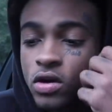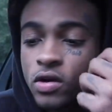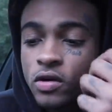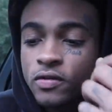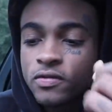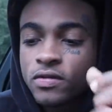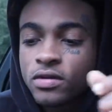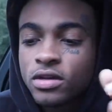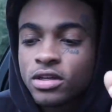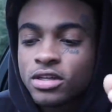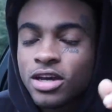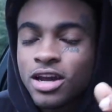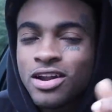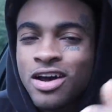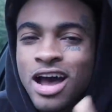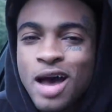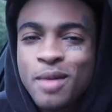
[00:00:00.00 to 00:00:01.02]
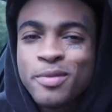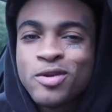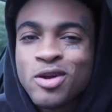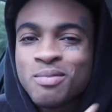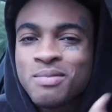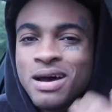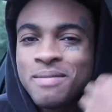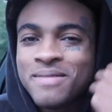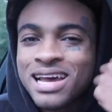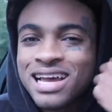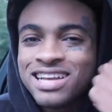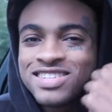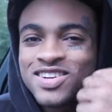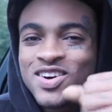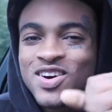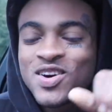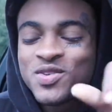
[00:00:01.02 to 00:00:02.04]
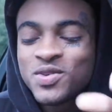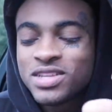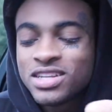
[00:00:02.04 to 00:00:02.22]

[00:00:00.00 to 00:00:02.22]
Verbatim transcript: off. I know how I be doing my mask off